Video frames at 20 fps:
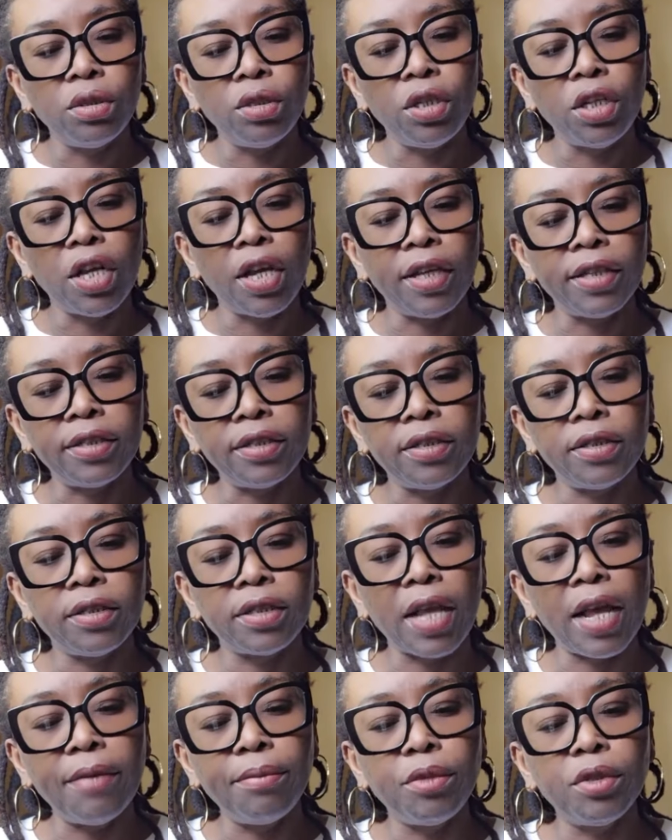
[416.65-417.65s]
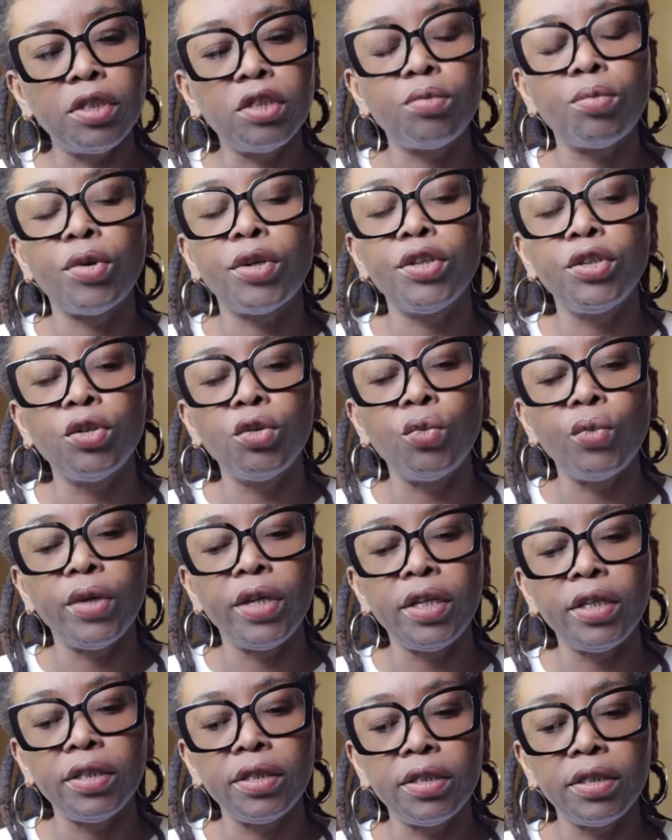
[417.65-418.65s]
Yes, time to spread your
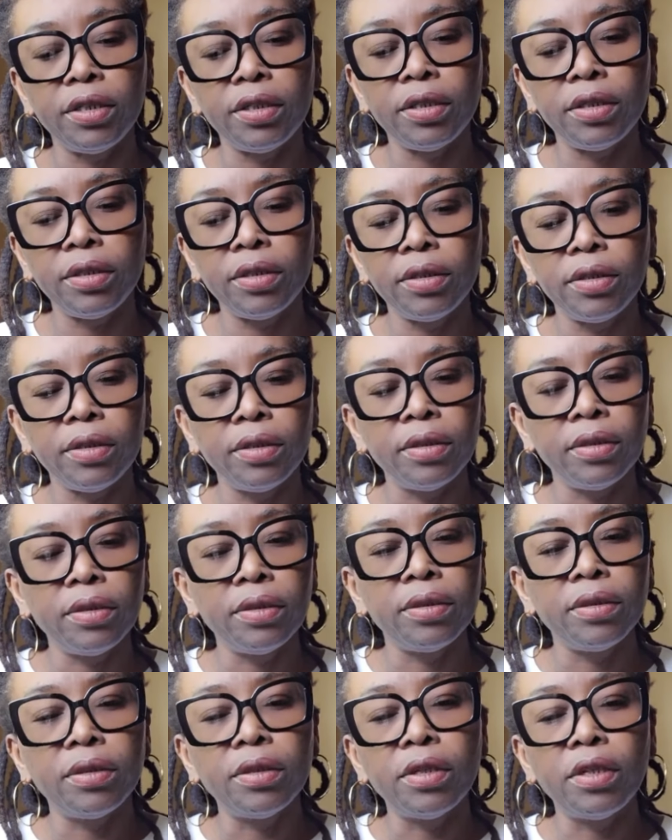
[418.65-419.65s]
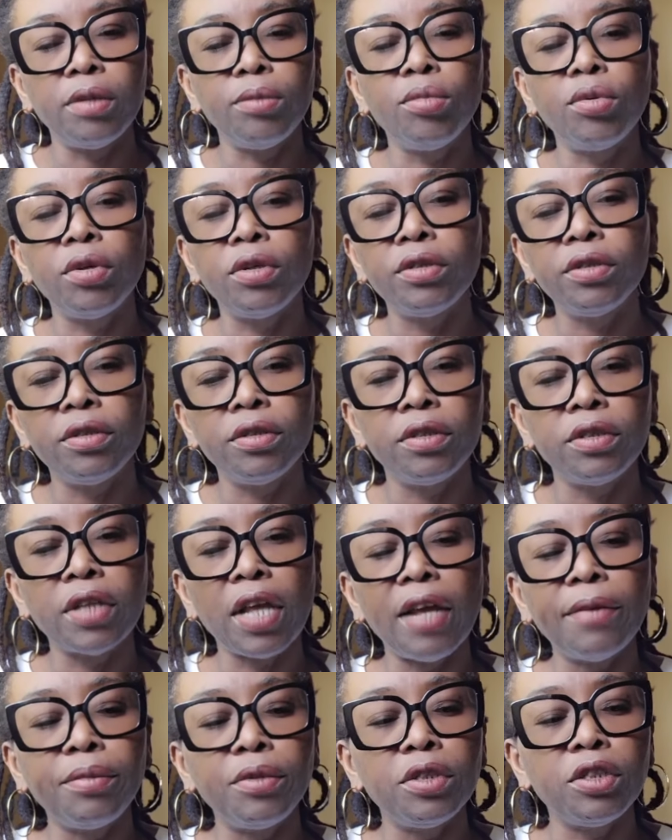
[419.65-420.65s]
wings, Libras.
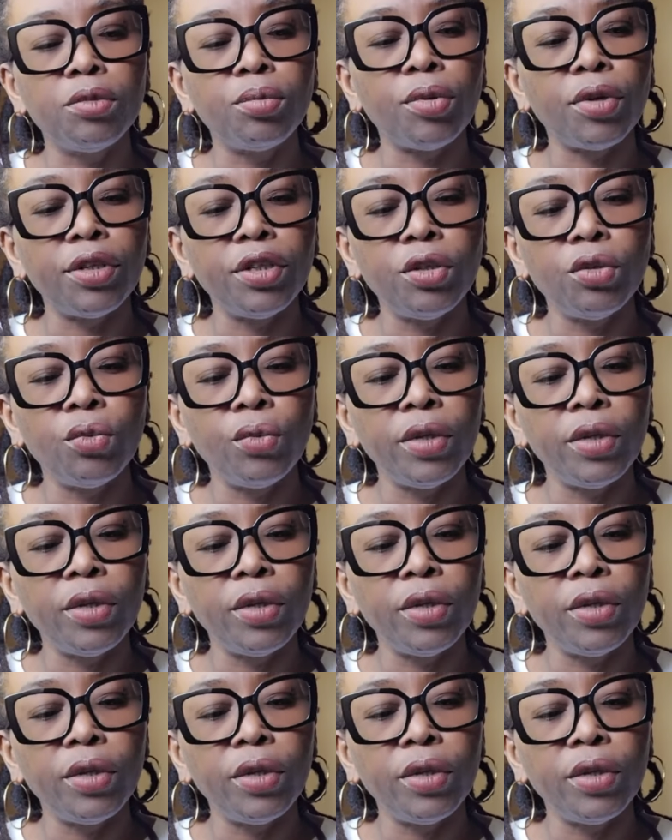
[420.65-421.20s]
Time to spread your